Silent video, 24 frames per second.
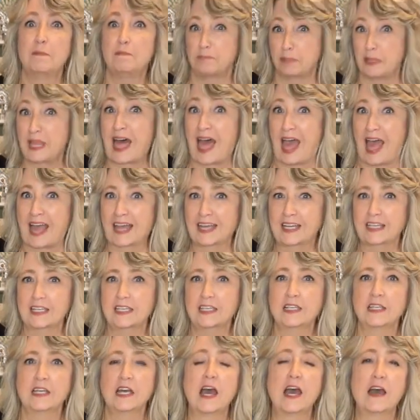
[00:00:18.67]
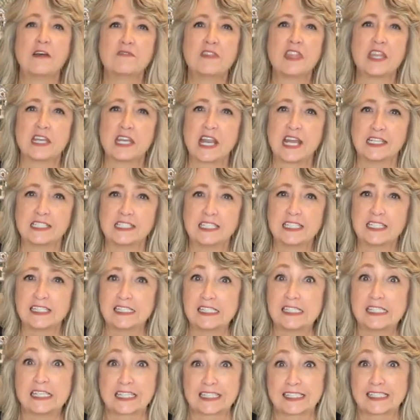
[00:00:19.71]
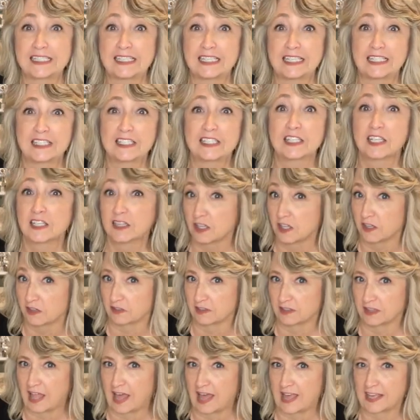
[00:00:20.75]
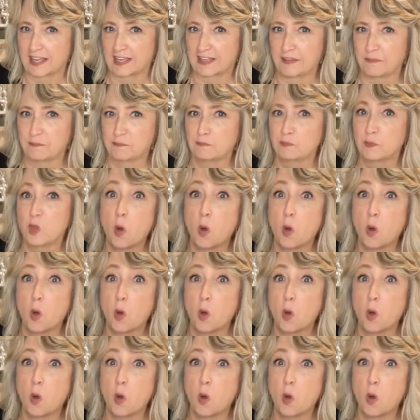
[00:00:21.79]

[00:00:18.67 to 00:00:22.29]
black of the 1960s looked like.